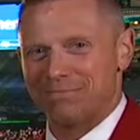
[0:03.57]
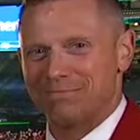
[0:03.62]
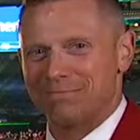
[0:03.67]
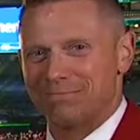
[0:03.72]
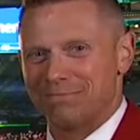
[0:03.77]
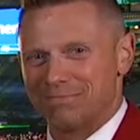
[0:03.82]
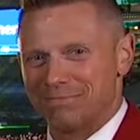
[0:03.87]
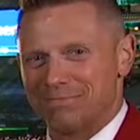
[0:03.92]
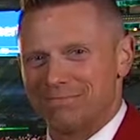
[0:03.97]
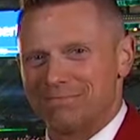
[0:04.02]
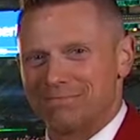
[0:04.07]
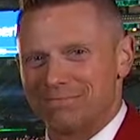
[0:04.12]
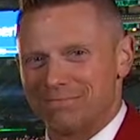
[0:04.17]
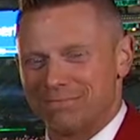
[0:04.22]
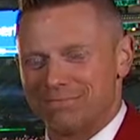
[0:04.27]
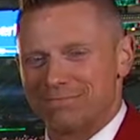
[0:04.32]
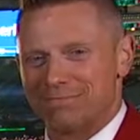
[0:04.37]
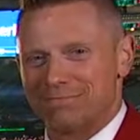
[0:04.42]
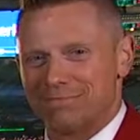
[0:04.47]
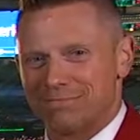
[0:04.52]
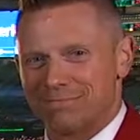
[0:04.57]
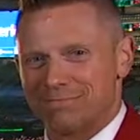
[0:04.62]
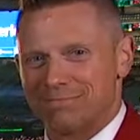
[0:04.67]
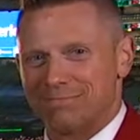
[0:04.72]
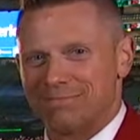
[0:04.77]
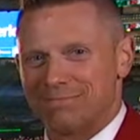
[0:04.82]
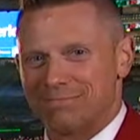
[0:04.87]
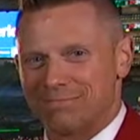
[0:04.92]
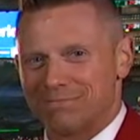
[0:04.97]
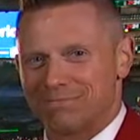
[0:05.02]

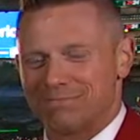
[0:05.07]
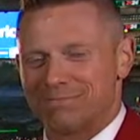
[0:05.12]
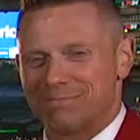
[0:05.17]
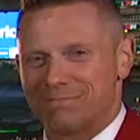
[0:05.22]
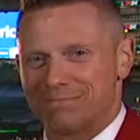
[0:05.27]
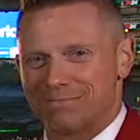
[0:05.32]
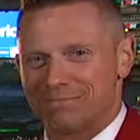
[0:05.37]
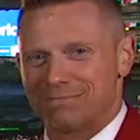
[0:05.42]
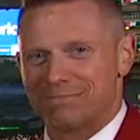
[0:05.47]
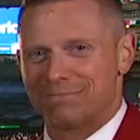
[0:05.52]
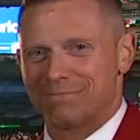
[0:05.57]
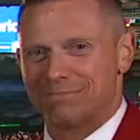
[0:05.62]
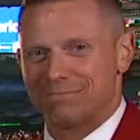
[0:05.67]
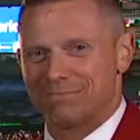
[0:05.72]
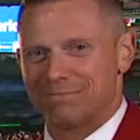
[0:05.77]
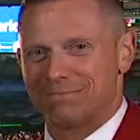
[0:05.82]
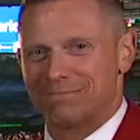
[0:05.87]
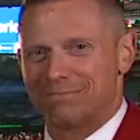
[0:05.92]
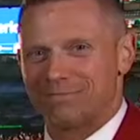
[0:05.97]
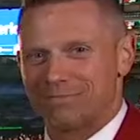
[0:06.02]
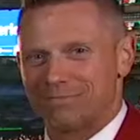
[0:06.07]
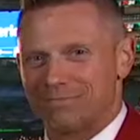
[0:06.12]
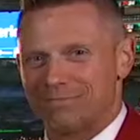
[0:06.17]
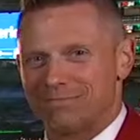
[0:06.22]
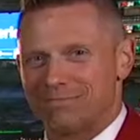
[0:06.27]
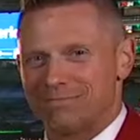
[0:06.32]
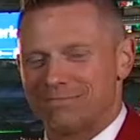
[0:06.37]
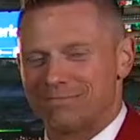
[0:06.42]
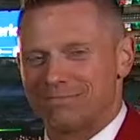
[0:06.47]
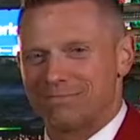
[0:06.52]

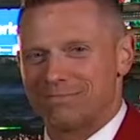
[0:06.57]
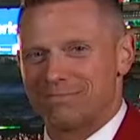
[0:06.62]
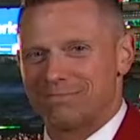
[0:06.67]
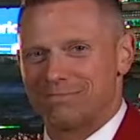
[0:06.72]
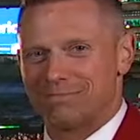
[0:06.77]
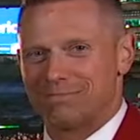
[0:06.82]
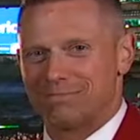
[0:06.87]
The person shown says nothing.